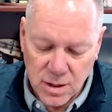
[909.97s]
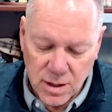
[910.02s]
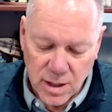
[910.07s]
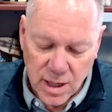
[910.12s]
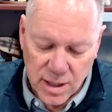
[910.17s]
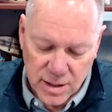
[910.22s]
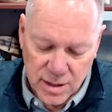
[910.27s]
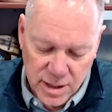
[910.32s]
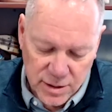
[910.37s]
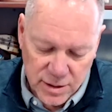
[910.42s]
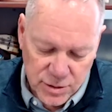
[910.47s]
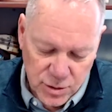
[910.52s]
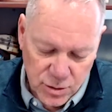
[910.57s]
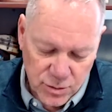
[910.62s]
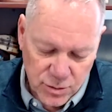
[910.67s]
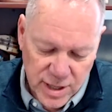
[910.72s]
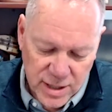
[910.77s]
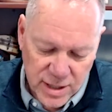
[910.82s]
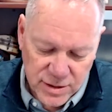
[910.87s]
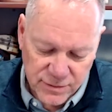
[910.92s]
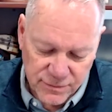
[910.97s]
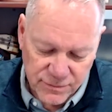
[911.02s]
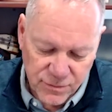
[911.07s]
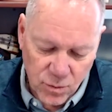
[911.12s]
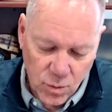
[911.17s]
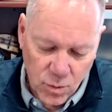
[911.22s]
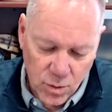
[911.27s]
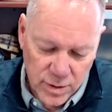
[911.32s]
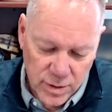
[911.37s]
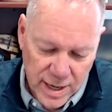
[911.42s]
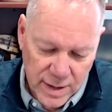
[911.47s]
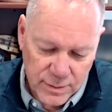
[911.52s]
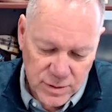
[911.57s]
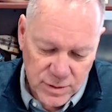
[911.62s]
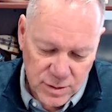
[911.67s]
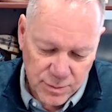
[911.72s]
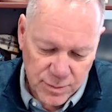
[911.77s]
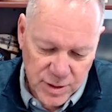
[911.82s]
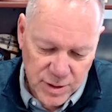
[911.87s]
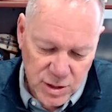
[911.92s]
And then in 2004, that was
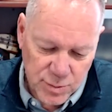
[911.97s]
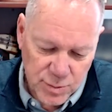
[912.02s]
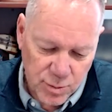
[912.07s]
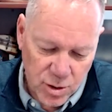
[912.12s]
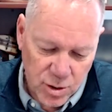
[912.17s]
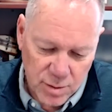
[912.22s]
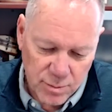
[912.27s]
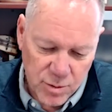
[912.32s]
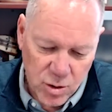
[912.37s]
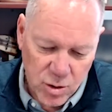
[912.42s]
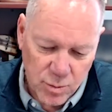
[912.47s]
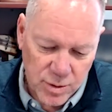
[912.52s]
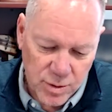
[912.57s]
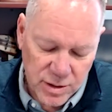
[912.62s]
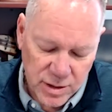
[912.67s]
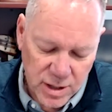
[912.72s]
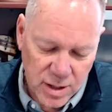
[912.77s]
a benchmark moment in the